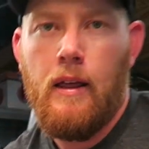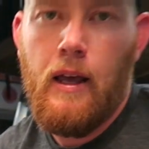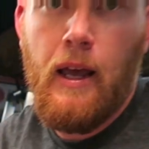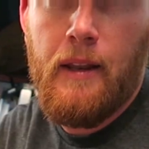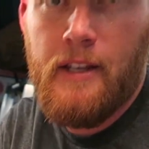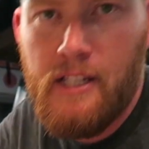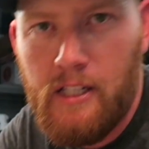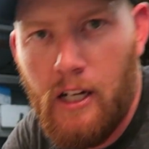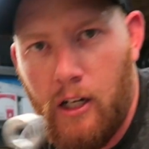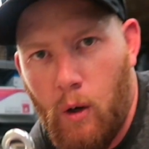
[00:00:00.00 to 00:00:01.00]
And this is
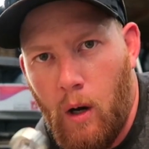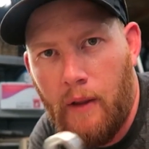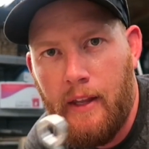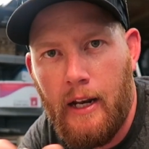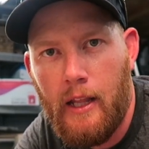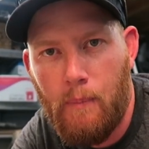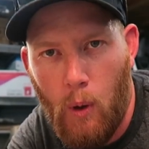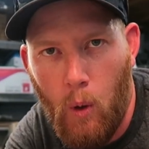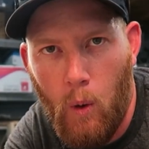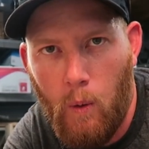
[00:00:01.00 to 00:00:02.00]
going to go on the end of the
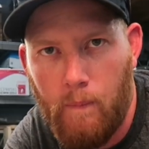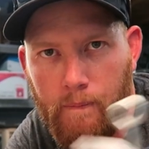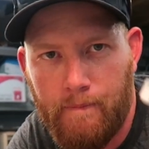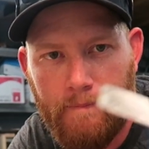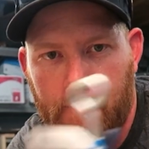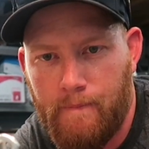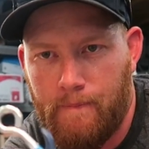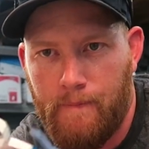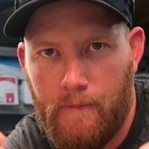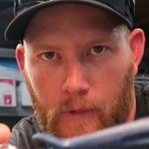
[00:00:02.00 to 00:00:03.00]
pole.
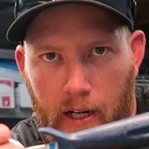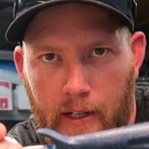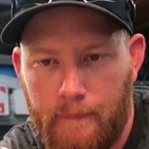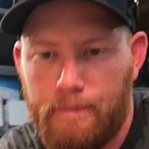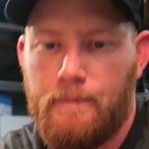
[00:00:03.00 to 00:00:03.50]
Right here.